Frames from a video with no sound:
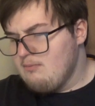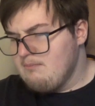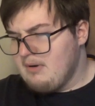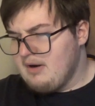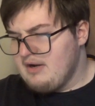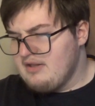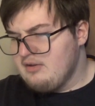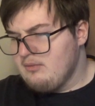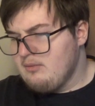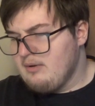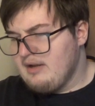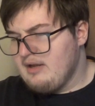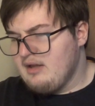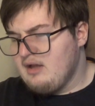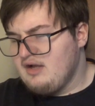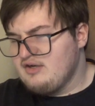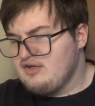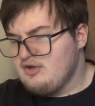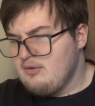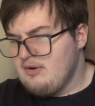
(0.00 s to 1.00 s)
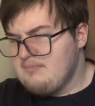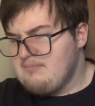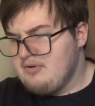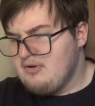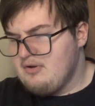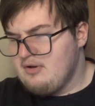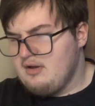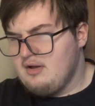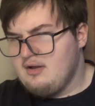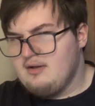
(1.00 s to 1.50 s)
by the way, I know I
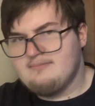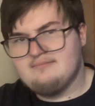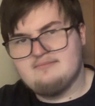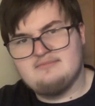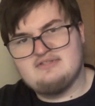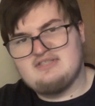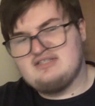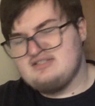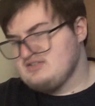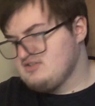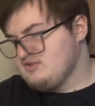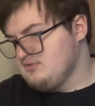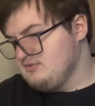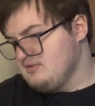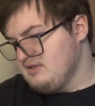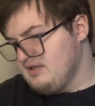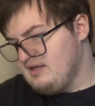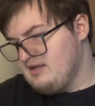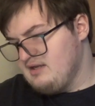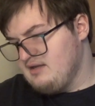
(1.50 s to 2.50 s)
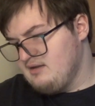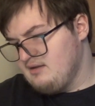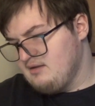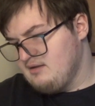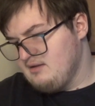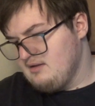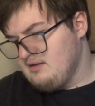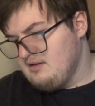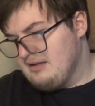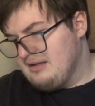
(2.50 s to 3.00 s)
put Zigzagoon there,
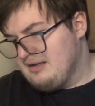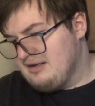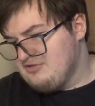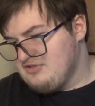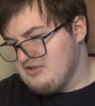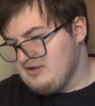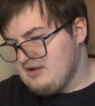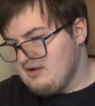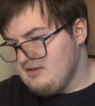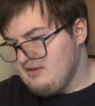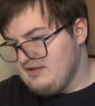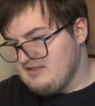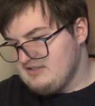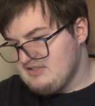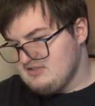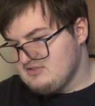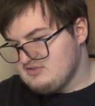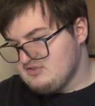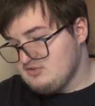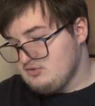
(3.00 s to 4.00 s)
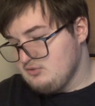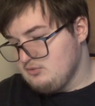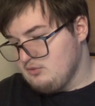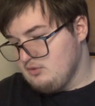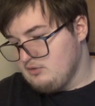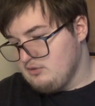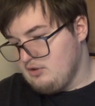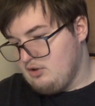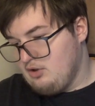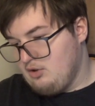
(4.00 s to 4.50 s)
and I think I like Zigzagoon
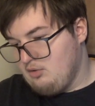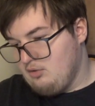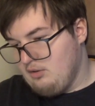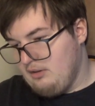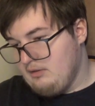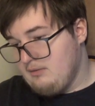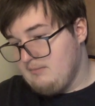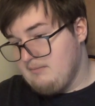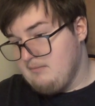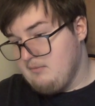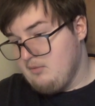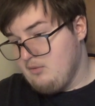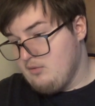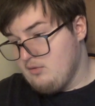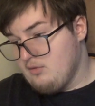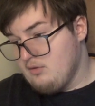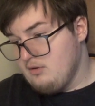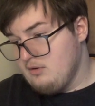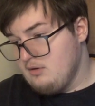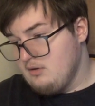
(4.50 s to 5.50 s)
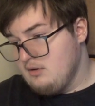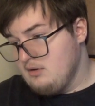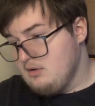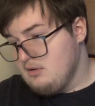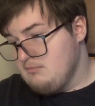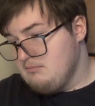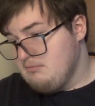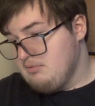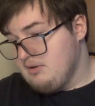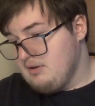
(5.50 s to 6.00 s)
on the whole more,
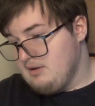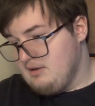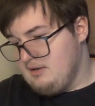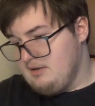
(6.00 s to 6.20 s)
but